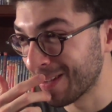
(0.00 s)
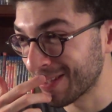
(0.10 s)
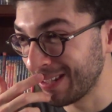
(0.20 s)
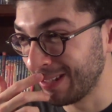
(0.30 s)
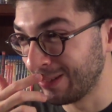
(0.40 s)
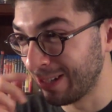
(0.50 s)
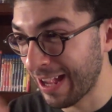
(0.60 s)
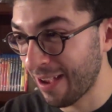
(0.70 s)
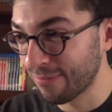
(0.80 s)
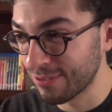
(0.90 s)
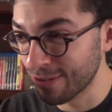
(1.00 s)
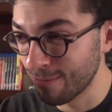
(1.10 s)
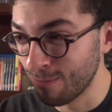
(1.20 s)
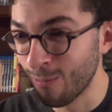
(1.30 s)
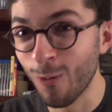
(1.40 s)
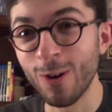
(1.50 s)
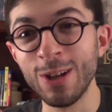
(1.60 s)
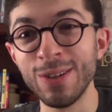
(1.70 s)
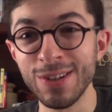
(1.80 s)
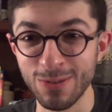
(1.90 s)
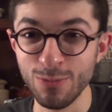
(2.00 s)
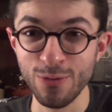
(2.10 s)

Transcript: honestly laughed more in this